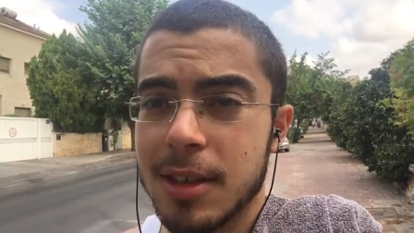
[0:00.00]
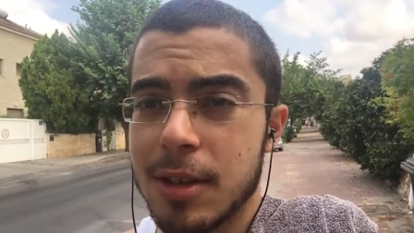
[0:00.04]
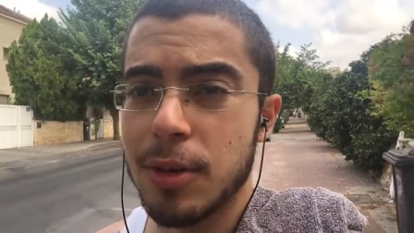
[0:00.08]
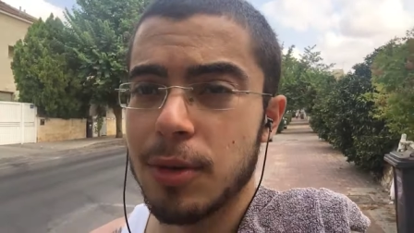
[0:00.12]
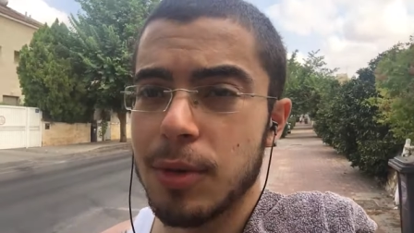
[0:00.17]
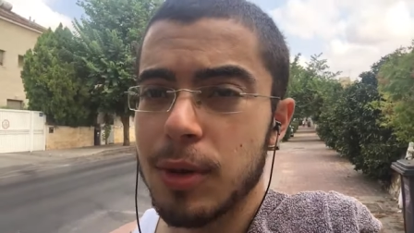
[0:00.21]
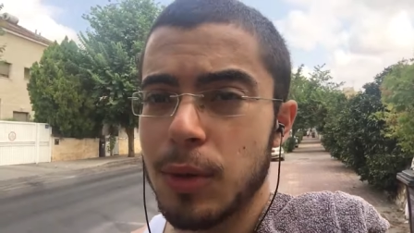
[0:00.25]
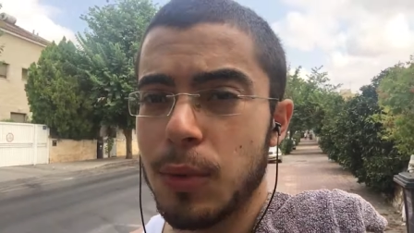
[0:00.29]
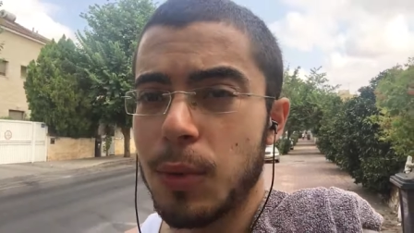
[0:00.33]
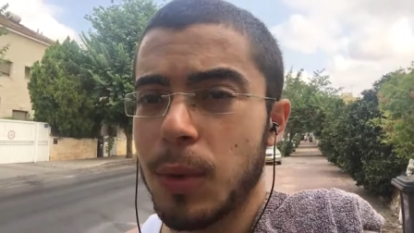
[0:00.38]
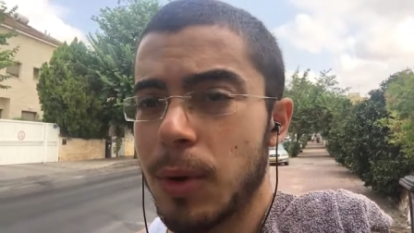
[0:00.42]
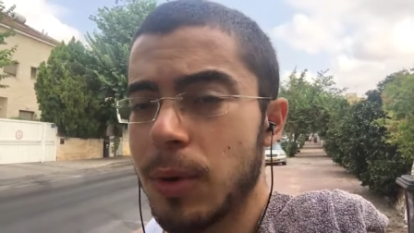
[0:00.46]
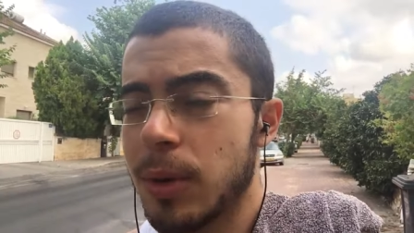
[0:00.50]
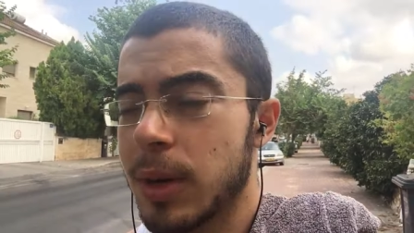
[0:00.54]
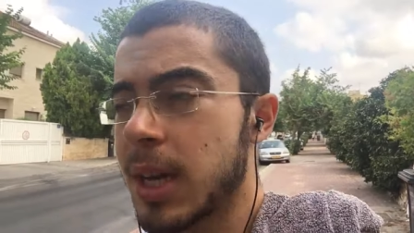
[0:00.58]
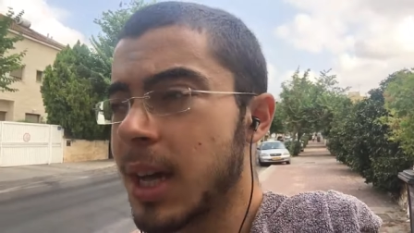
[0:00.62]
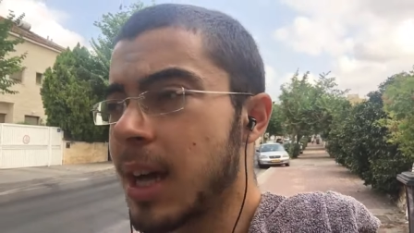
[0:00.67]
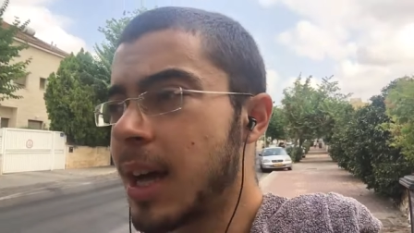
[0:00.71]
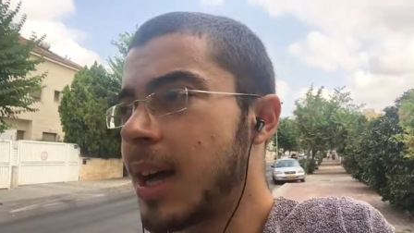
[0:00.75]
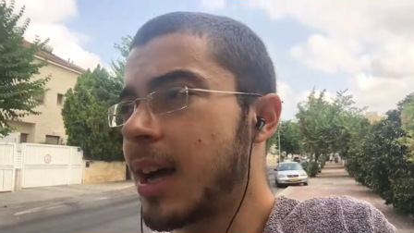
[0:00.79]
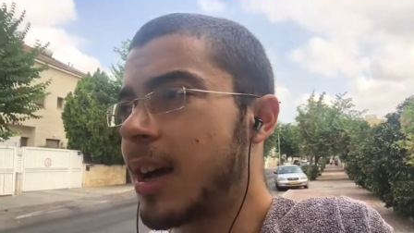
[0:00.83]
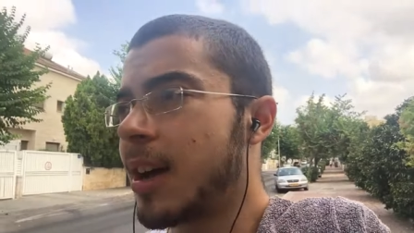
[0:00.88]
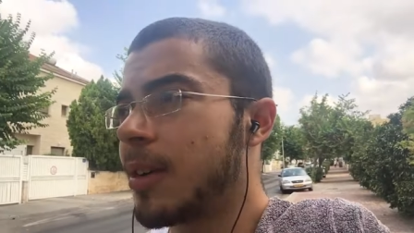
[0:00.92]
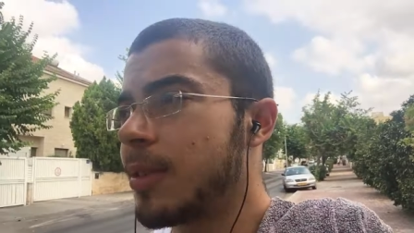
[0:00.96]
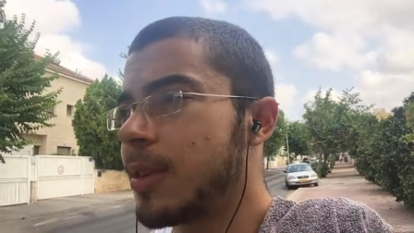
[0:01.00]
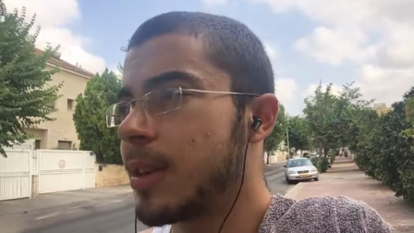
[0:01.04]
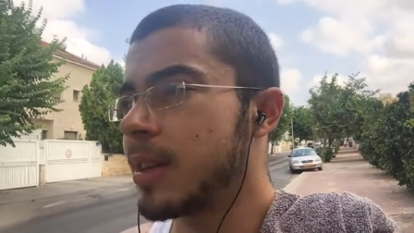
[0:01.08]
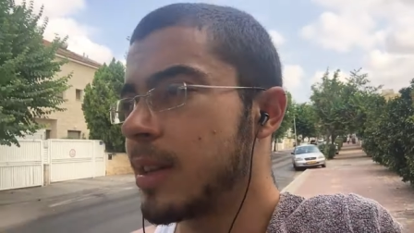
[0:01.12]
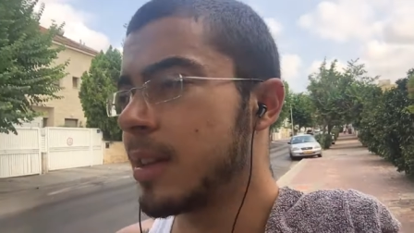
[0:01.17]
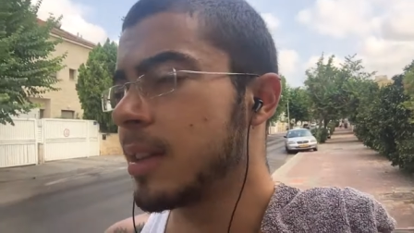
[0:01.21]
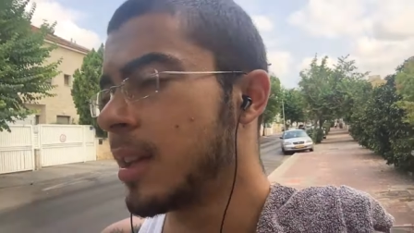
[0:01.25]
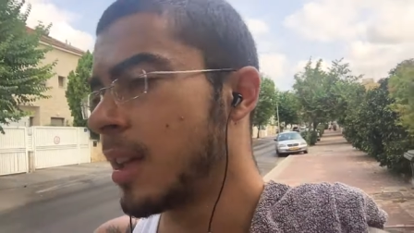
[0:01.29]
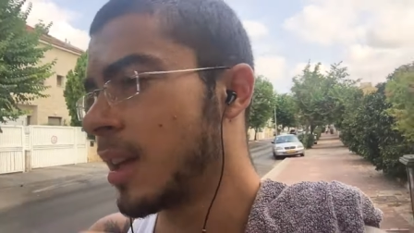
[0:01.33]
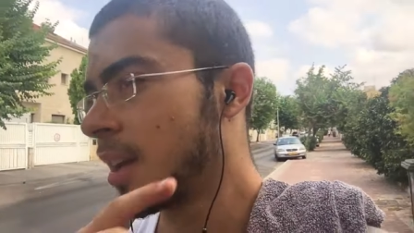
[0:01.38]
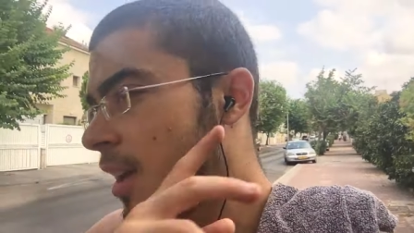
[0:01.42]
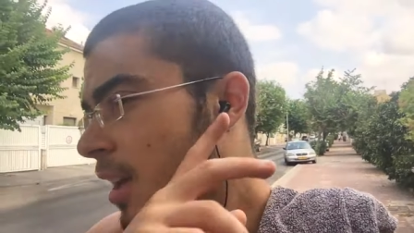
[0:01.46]
You work out,
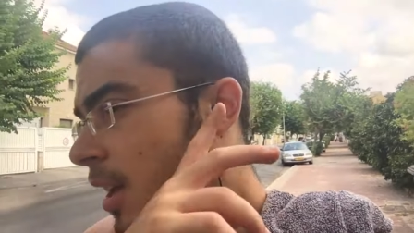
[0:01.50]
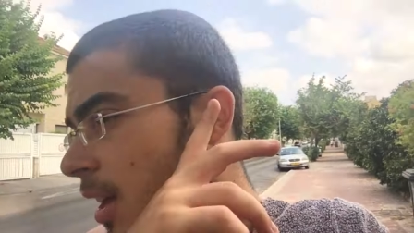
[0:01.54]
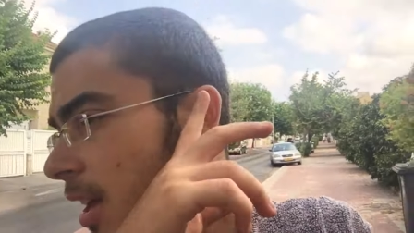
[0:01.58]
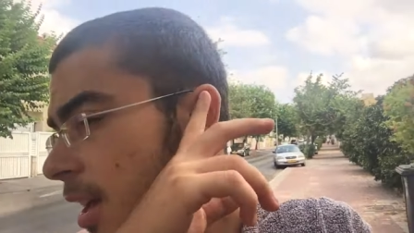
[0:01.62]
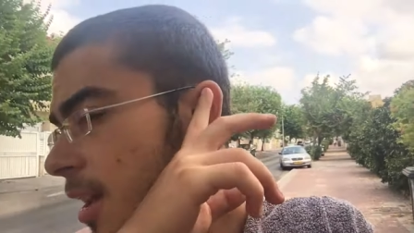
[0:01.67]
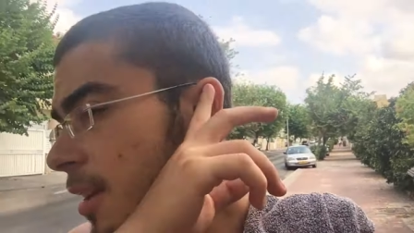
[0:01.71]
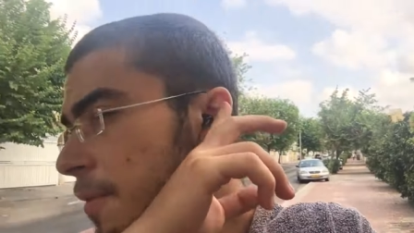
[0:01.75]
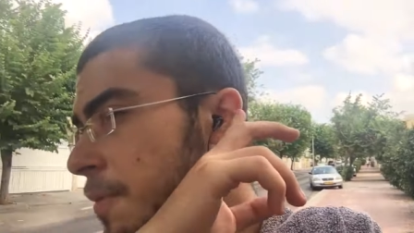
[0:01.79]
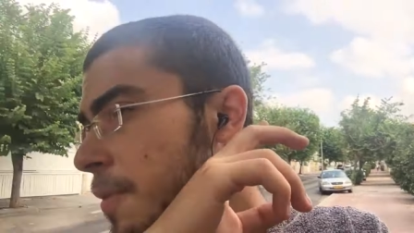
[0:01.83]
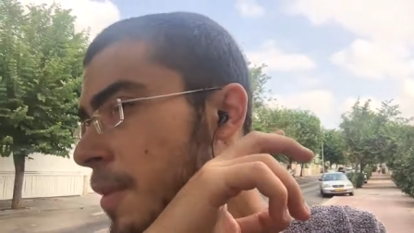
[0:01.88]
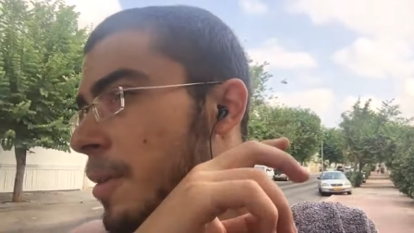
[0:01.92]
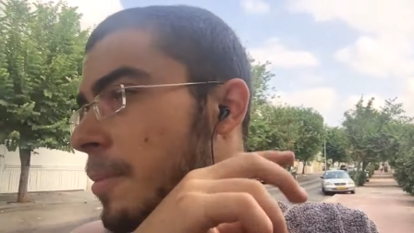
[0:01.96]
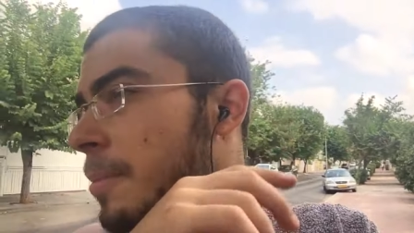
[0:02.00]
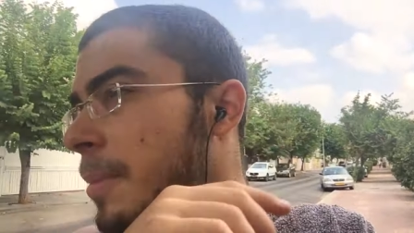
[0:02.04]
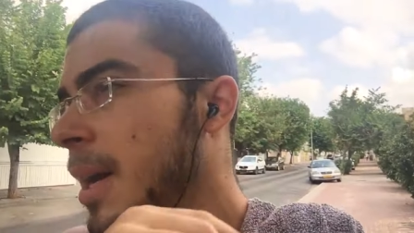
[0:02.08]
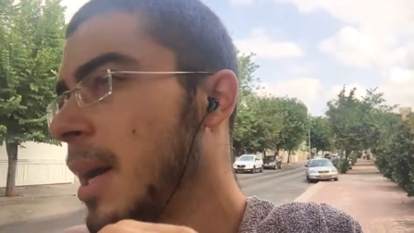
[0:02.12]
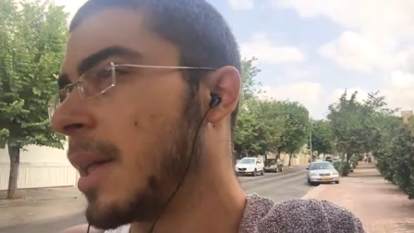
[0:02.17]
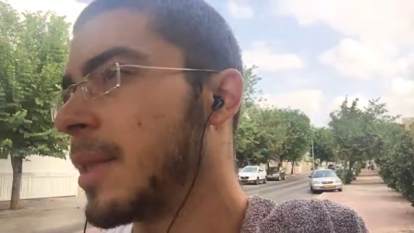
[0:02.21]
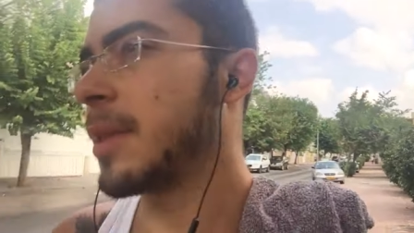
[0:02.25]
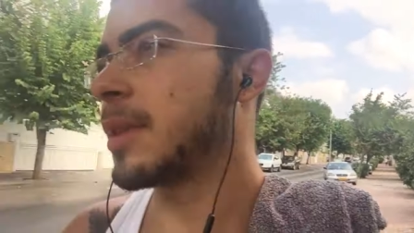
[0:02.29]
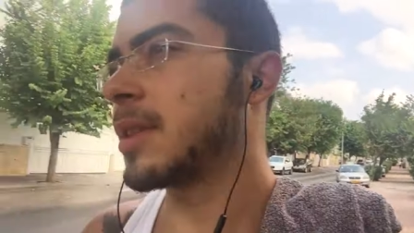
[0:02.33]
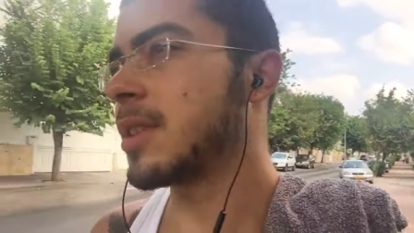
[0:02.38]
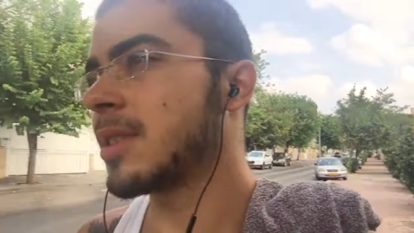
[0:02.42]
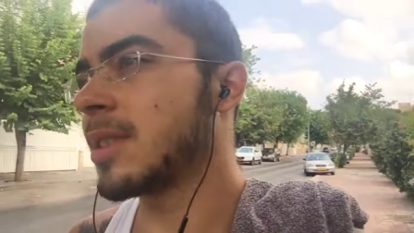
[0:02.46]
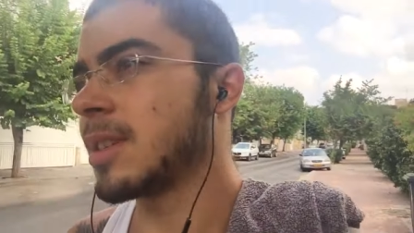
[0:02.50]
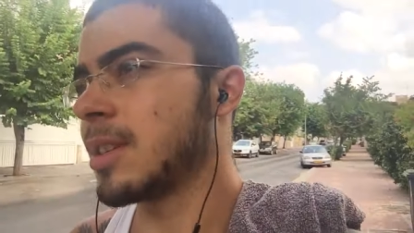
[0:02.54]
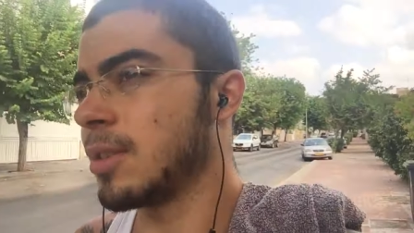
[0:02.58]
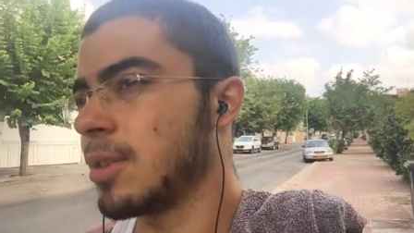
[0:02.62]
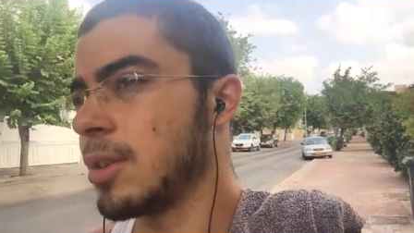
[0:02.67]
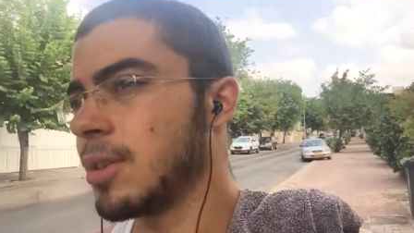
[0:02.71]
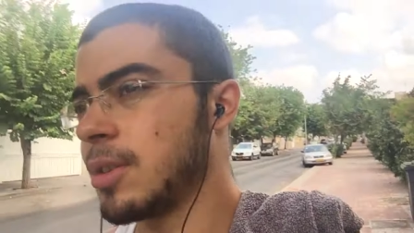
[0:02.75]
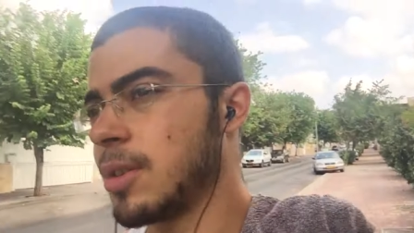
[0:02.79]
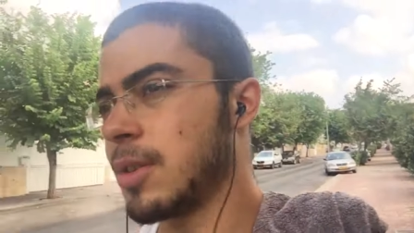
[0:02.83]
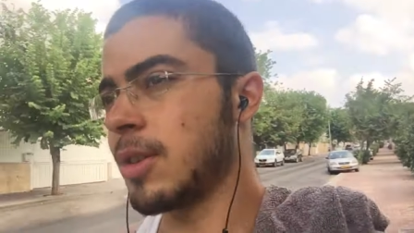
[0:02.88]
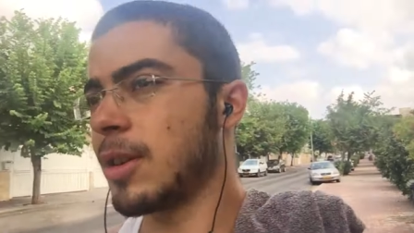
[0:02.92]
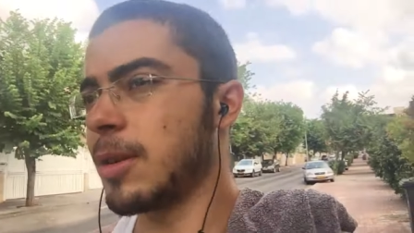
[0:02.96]
and in a few months
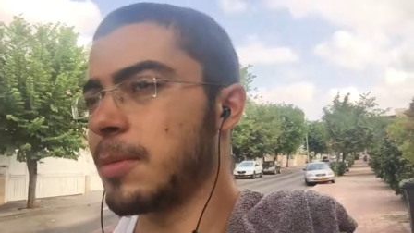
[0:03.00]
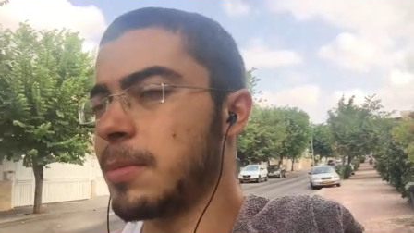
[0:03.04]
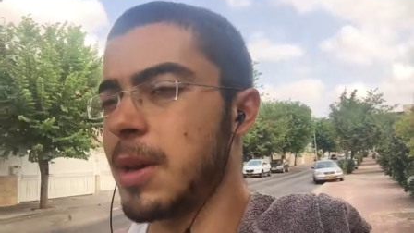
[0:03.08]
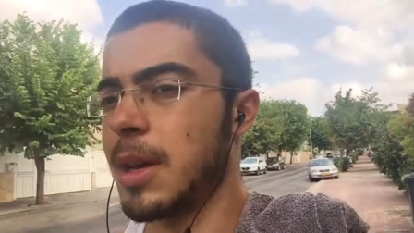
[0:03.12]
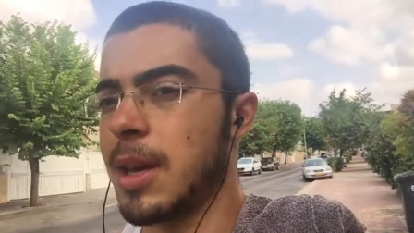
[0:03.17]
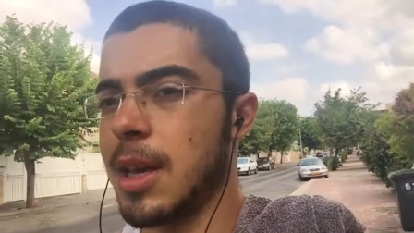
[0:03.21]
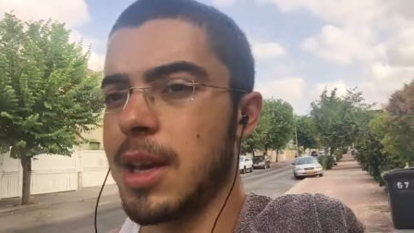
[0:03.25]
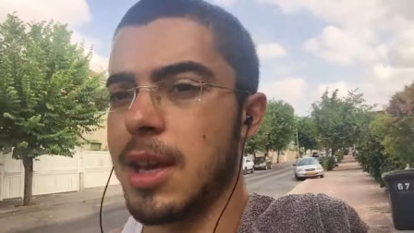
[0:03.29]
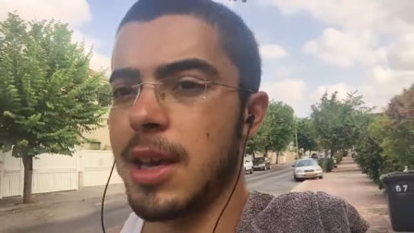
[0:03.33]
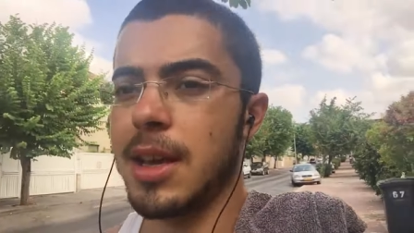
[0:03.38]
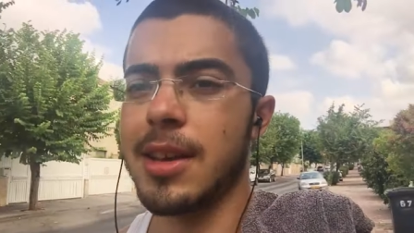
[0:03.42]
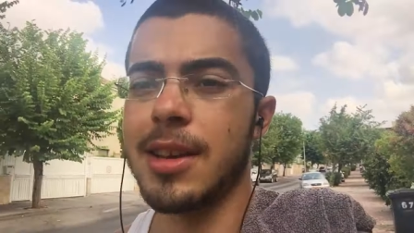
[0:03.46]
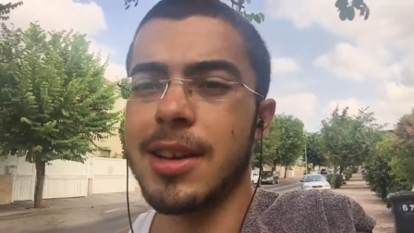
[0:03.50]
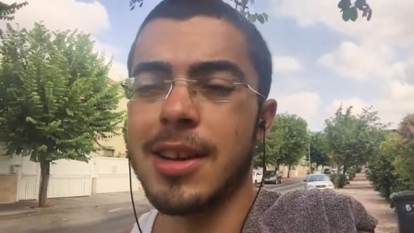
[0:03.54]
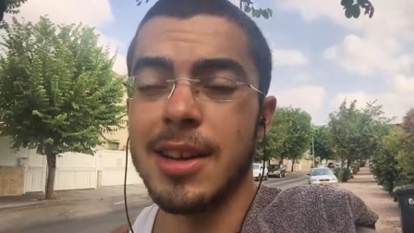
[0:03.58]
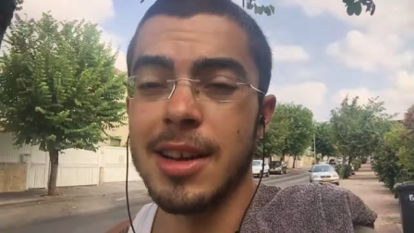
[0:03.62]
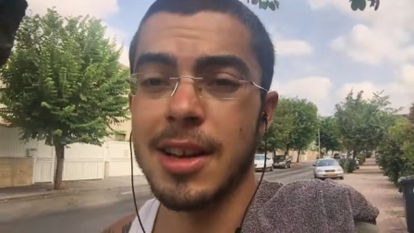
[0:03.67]
you're gonna be